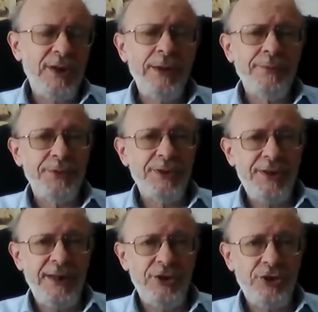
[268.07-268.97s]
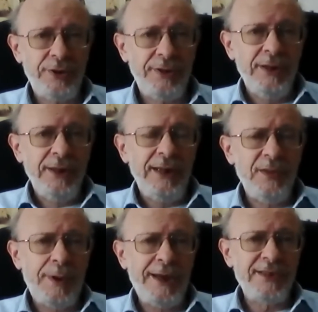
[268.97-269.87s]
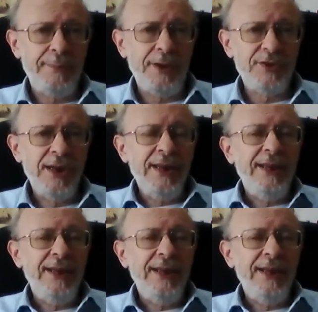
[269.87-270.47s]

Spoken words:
confrontation in the Beis HaMikdash.